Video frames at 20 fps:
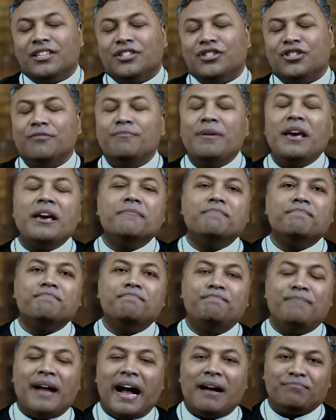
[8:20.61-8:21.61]
To be
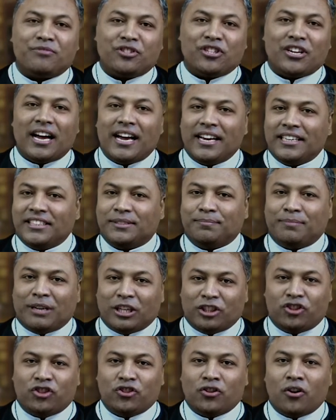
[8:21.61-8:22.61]
baptized by
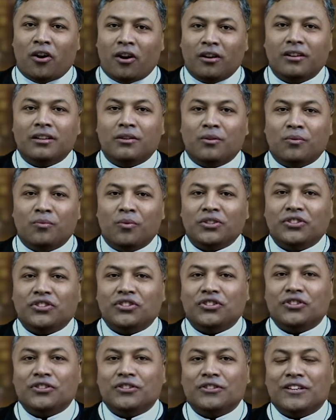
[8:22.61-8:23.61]
John was
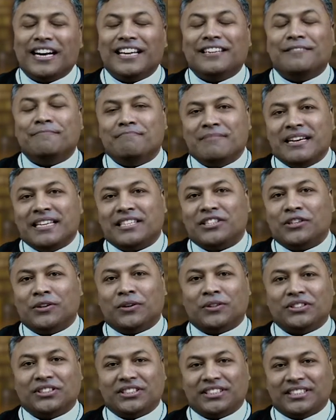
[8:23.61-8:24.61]
to admit
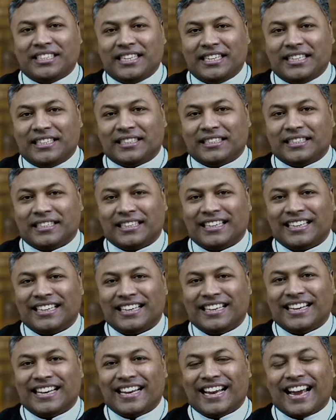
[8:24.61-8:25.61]
your sin
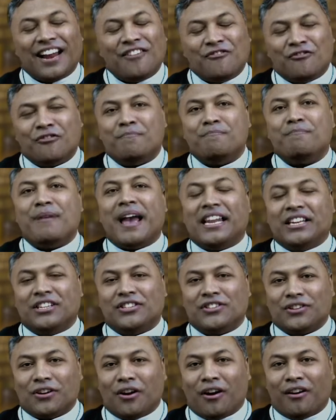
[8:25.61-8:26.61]
and
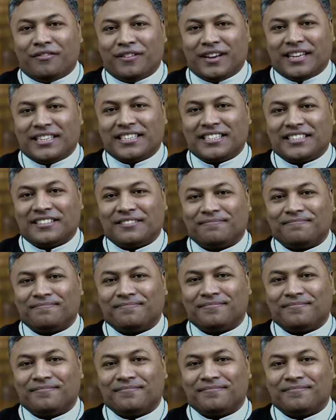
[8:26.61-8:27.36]
repent of it,